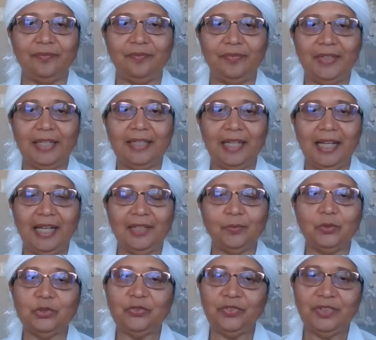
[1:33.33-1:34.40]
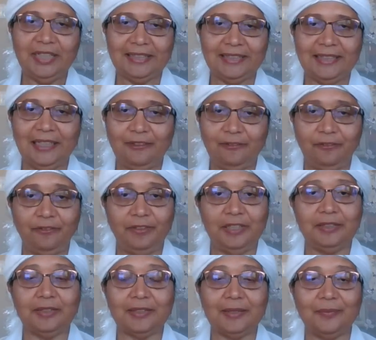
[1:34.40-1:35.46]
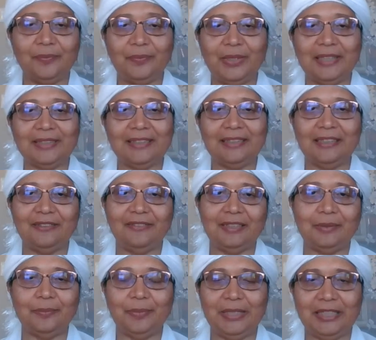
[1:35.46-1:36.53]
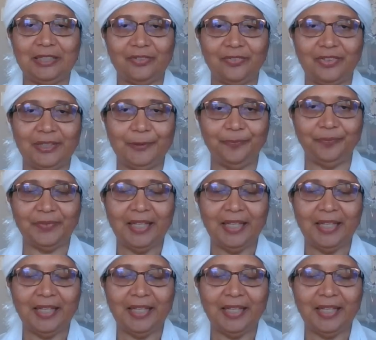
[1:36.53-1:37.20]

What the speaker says: then the atmosphere itself feels positive and peaceful.